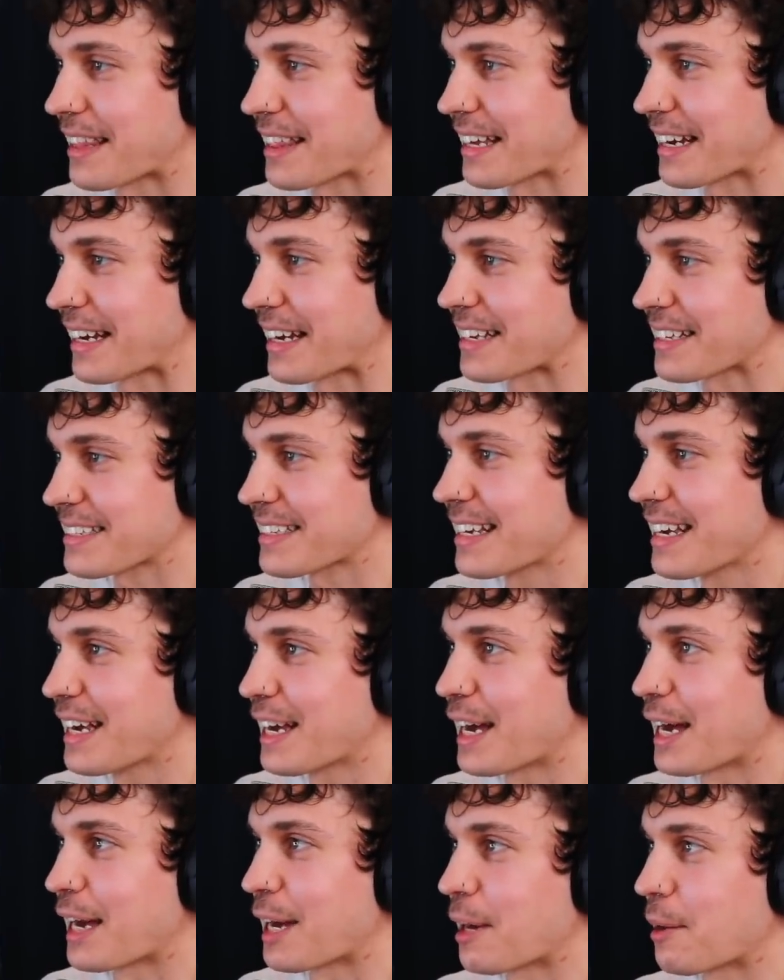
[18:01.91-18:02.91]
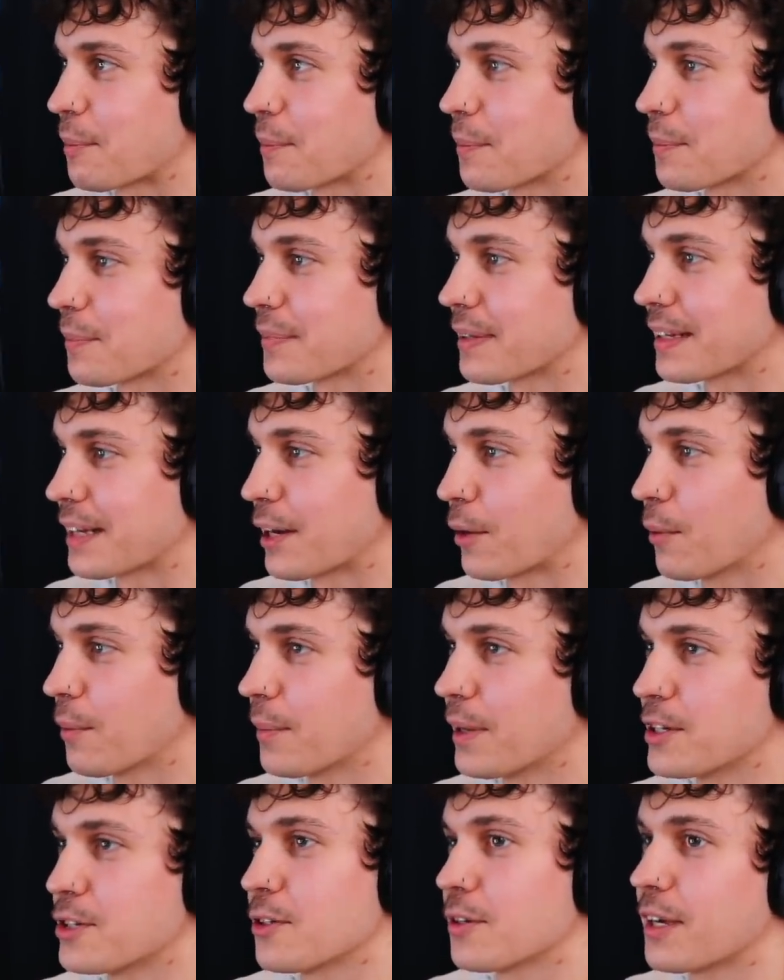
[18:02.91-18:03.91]
I guess. Like what
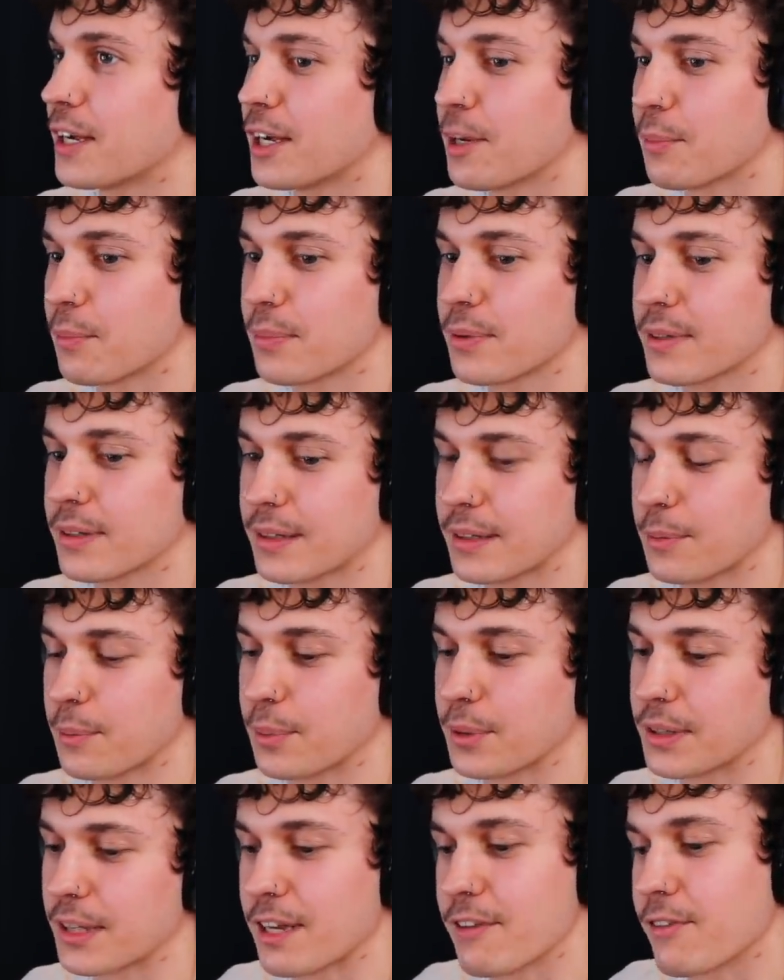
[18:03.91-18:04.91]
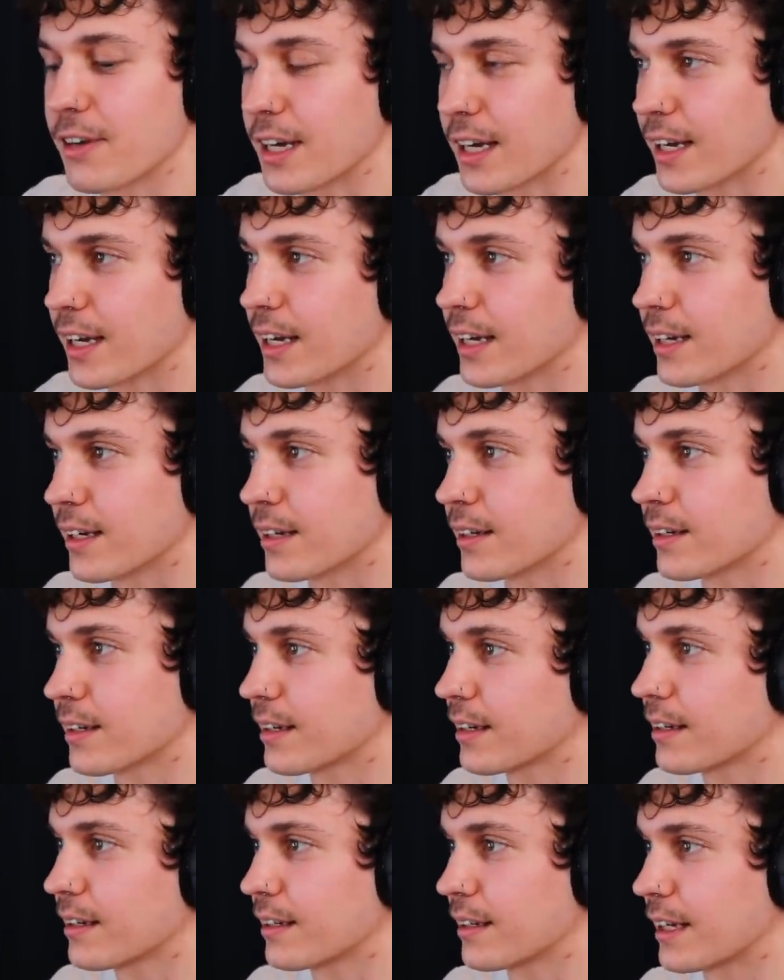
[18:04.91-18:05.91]
made you keep believing in
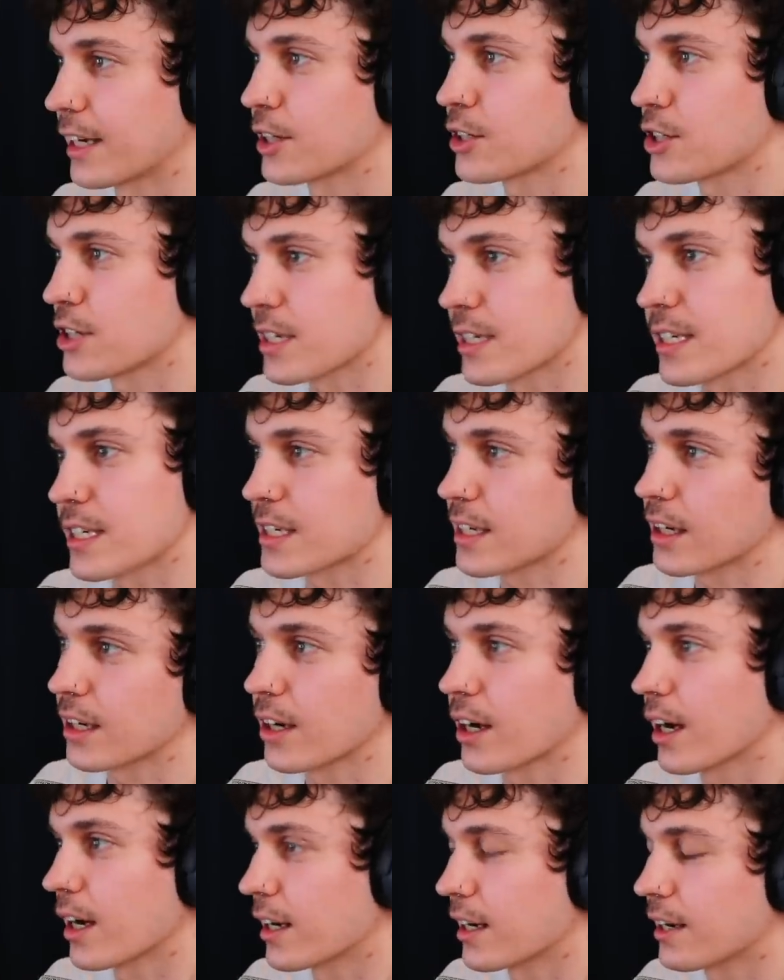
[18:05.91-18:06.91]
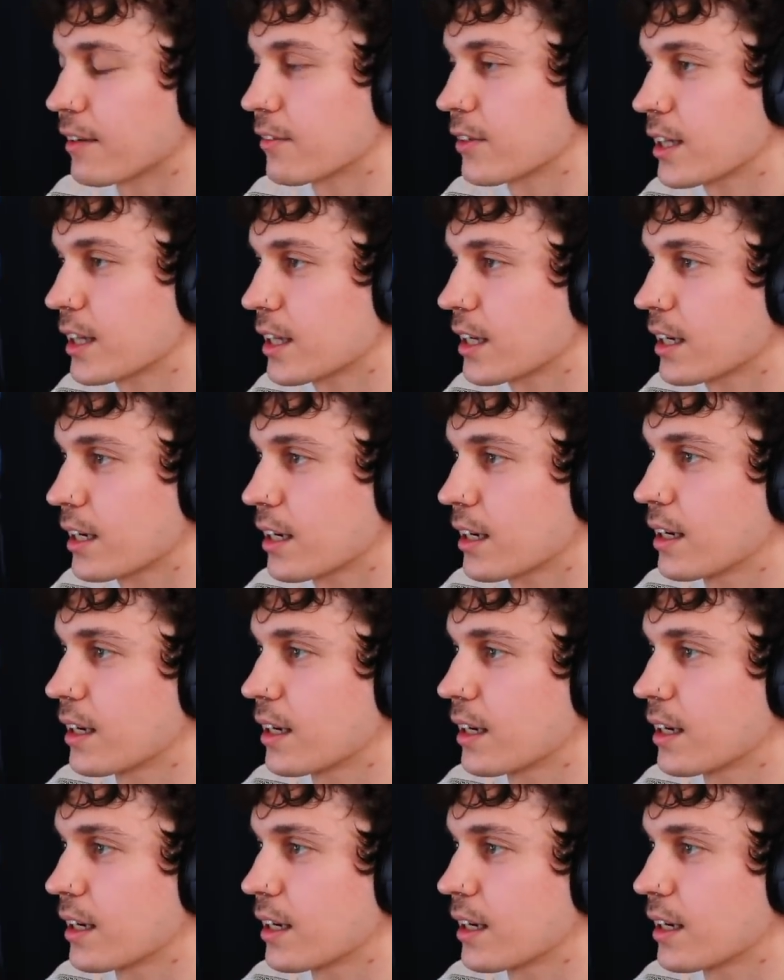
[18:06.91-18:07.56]
like Jesus and God and everything?